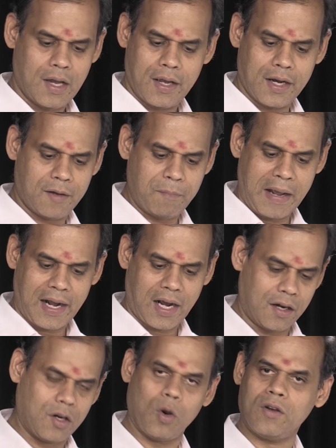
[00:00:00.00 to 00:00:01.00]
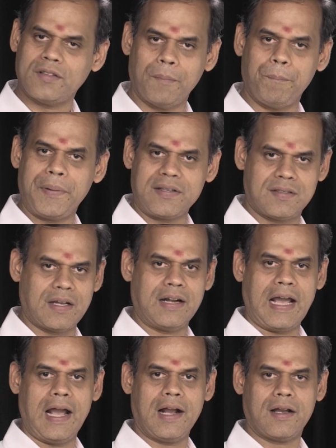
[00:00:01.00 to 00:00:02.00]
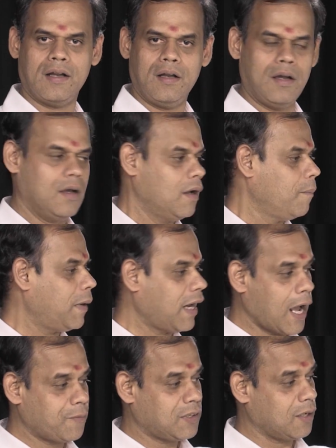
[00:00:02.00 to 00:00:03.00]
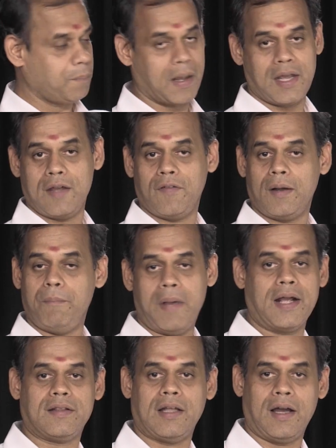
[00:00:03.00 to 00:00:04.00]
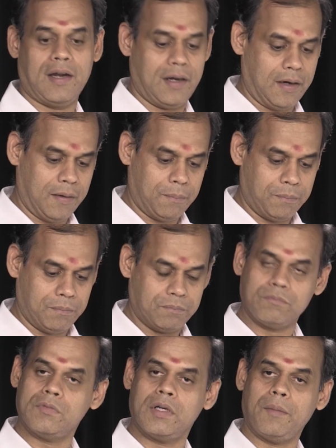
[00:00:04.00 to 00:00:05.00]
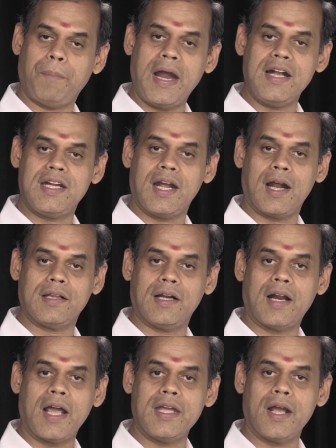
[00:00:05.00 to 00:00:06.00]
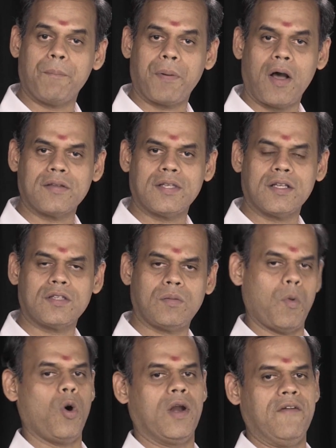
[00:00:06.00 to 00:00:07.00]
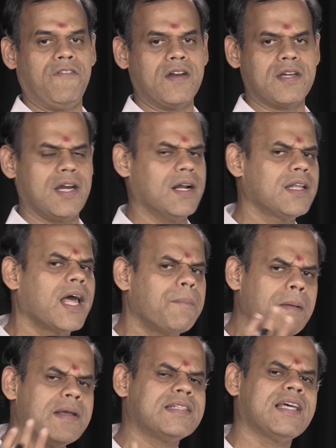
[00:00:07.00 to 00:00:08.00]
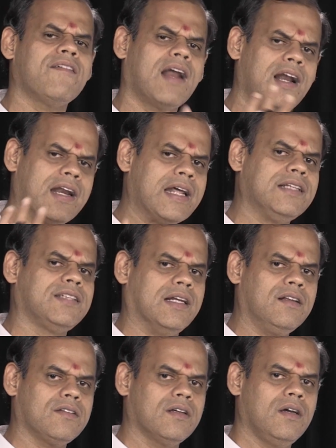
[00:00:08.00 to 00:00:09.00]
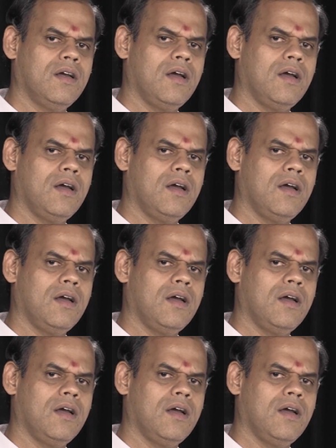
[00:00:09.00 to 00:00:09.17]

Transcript: it may control some pest attack, perhaps it may even make the painting and the drying process more efficient. There may be several reasons.